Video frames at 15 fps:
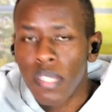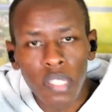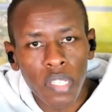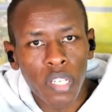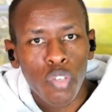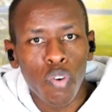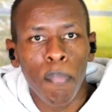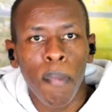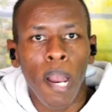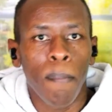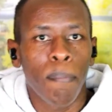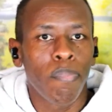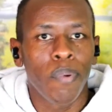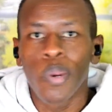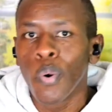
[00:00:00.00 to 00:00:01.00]
Check your map,
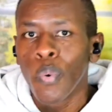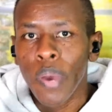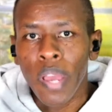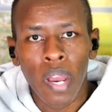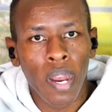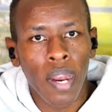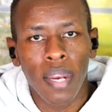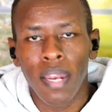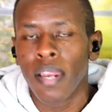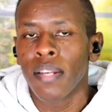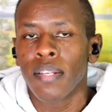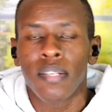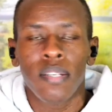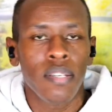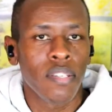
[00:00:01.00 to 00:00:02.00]
know where
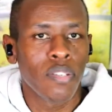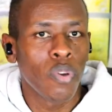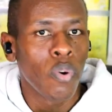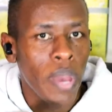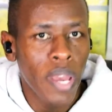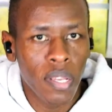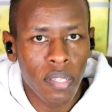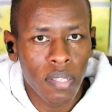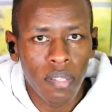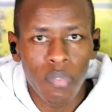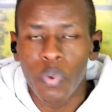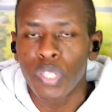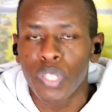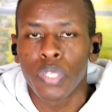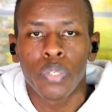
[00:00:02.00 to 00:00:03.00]
Atlanta is, know where
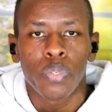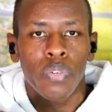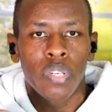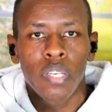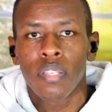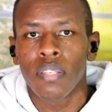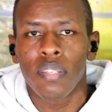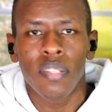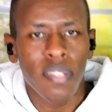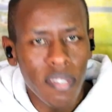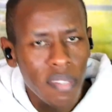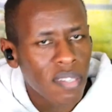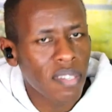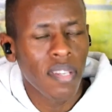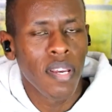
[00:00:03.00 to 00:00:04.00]
Washington is.
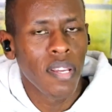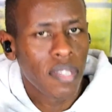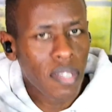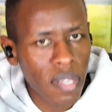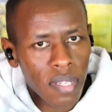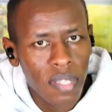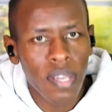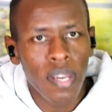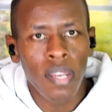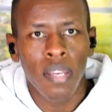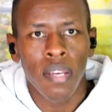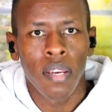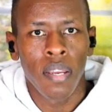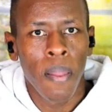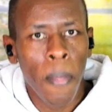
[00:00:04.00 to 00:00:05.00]
Just start
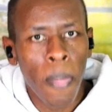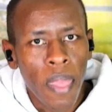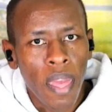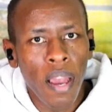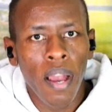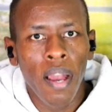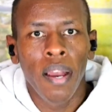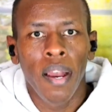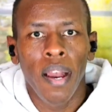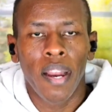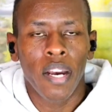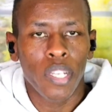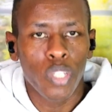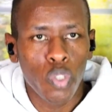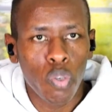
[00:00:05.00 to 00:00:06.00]
getting
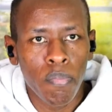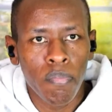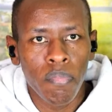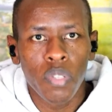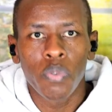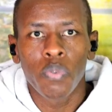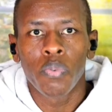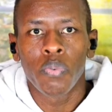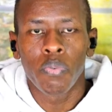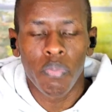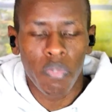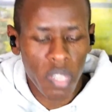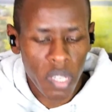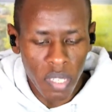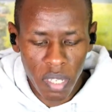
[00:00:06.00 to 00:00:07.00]
accustomed to
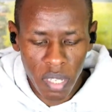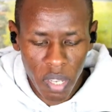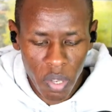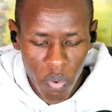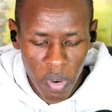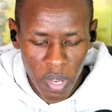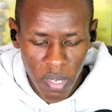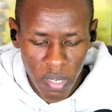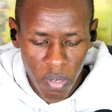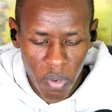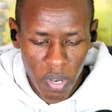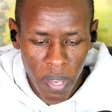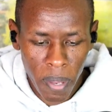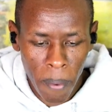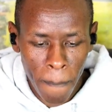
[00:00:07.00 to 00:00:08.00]
things in the US,
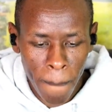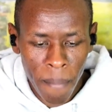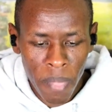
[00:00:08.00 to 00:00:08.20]
okay?